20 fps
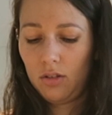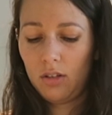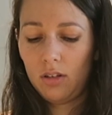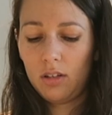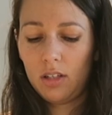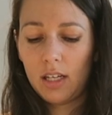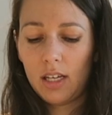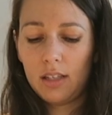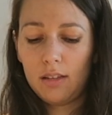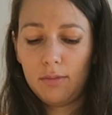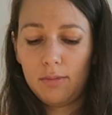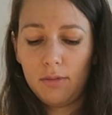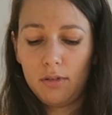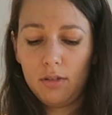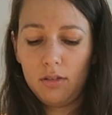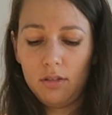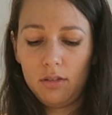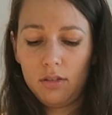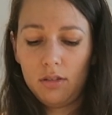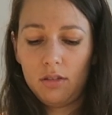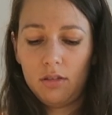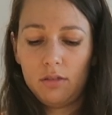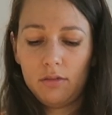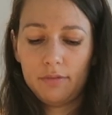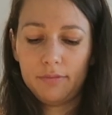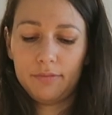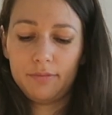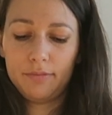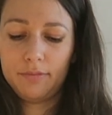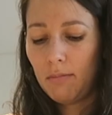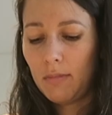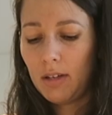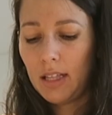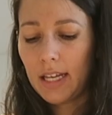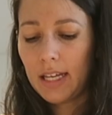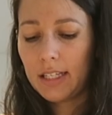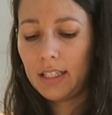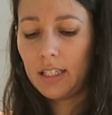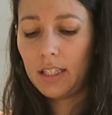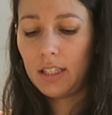2 teaspoons.
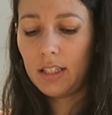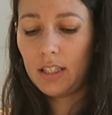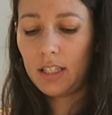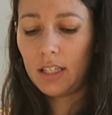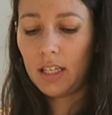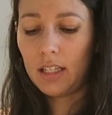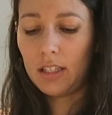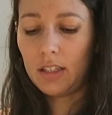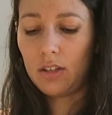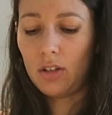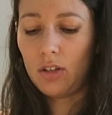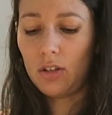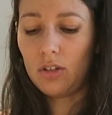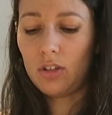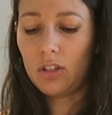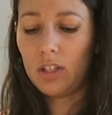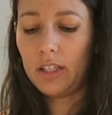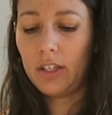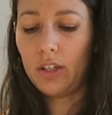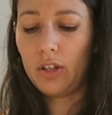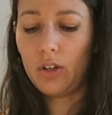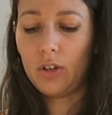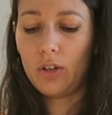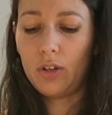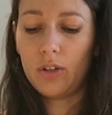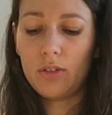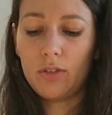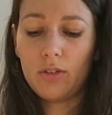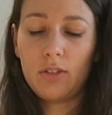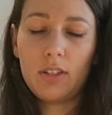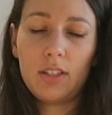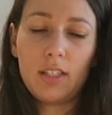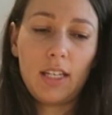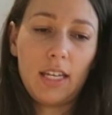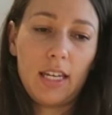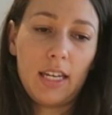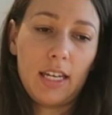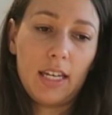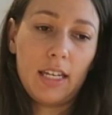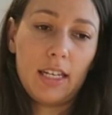Molasses is usually used
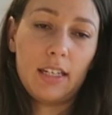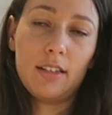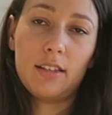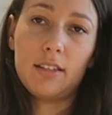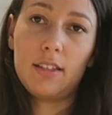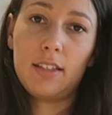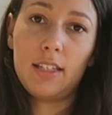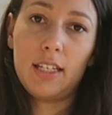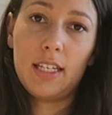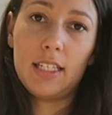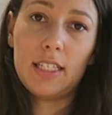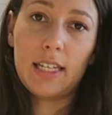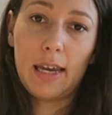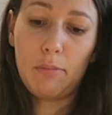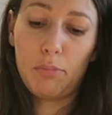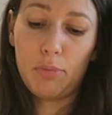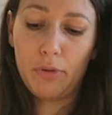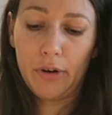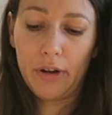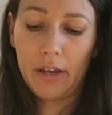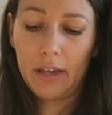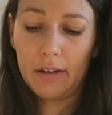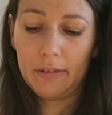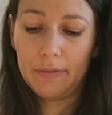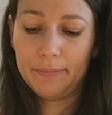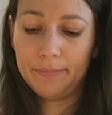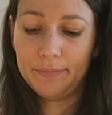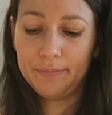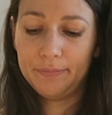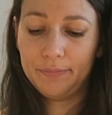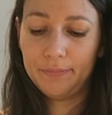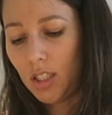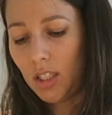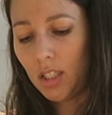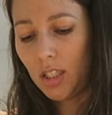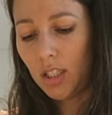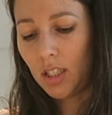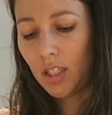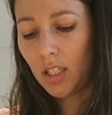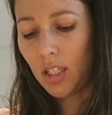in sticky date pudding, which
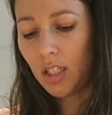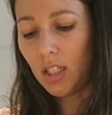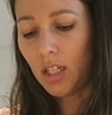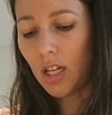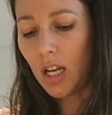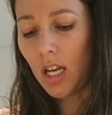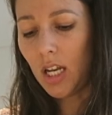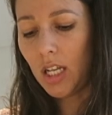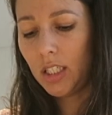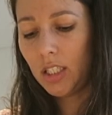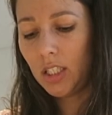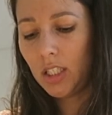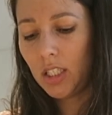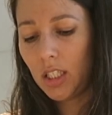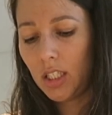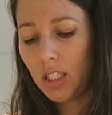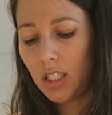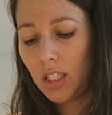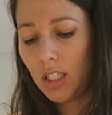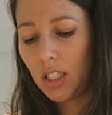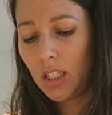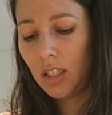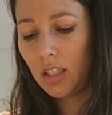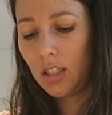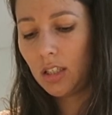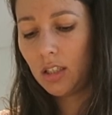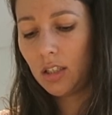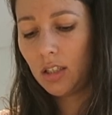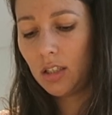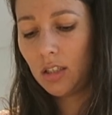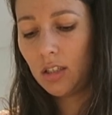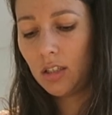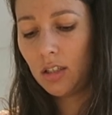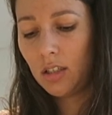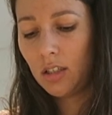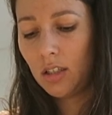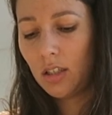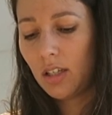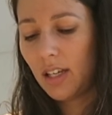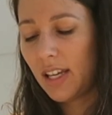is delicious.
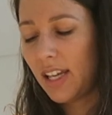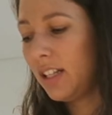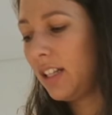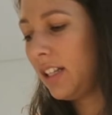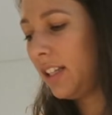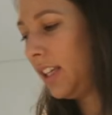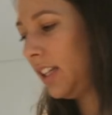And I